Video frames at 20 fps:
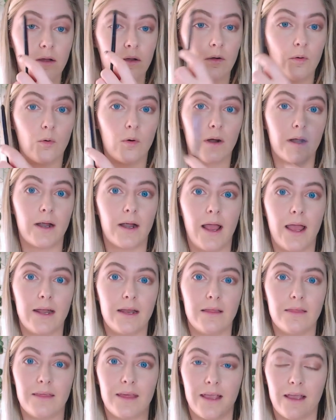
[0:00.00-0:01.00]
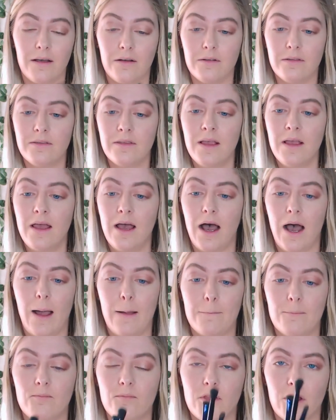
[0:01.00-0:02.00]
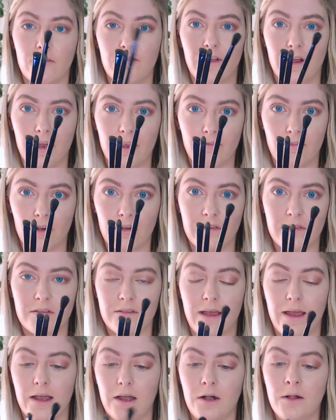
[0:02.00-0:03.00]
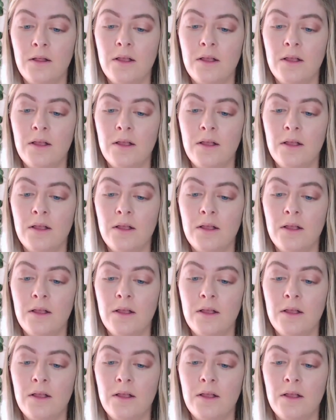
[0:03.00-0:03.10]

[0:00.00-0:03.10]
or anything else. They're very versatile.